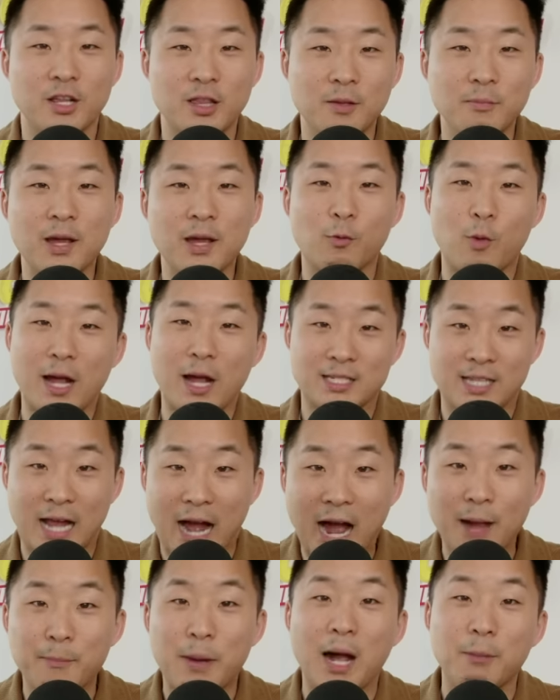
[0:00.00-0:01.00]
in the Midwest.
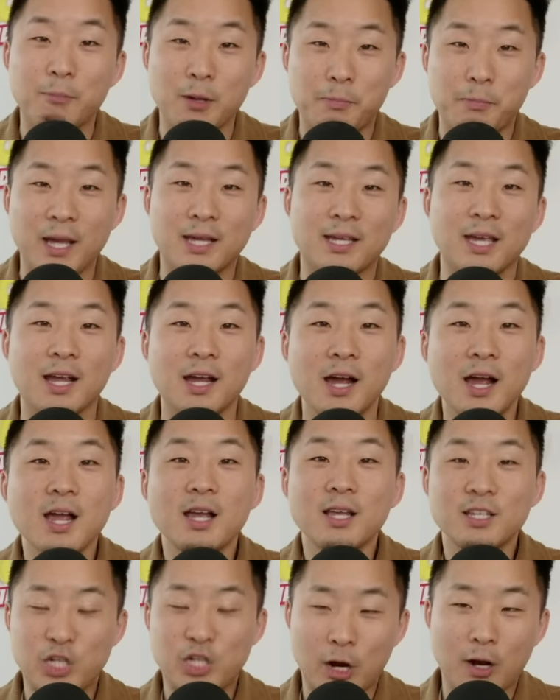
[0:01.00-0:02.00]
I might be picking
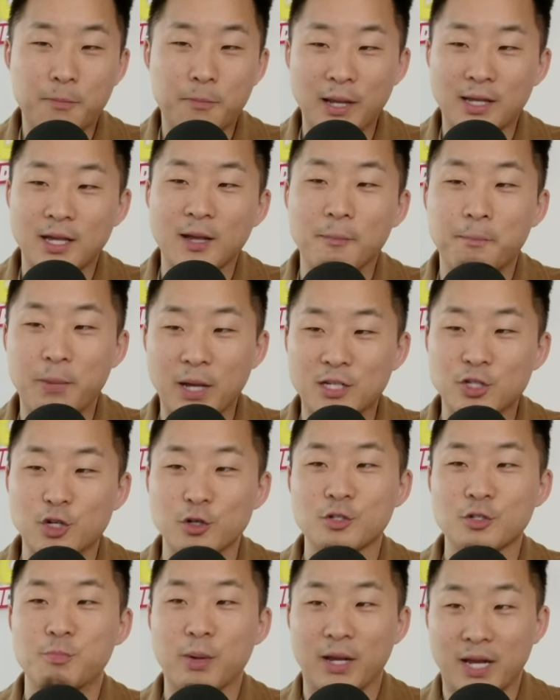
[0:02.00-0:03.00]
cherry picking
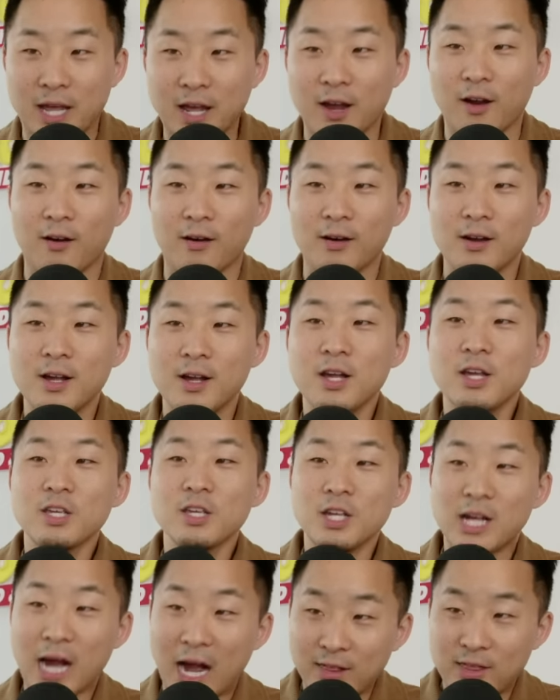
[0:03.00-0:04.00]
pictures, but here
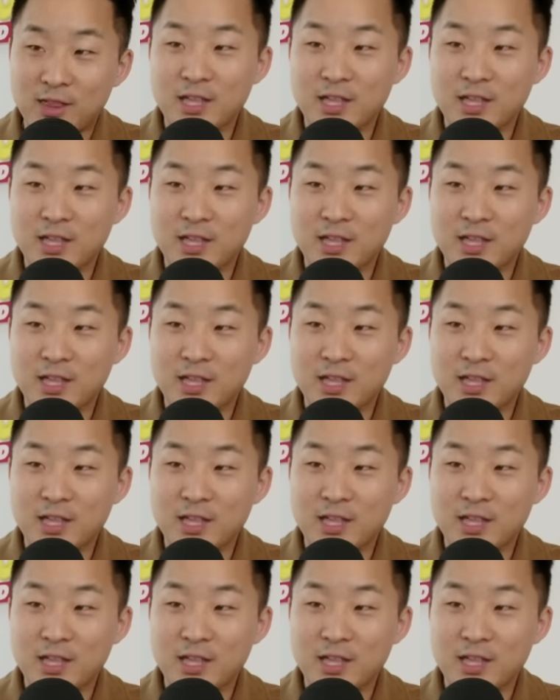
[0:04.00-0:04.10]
you got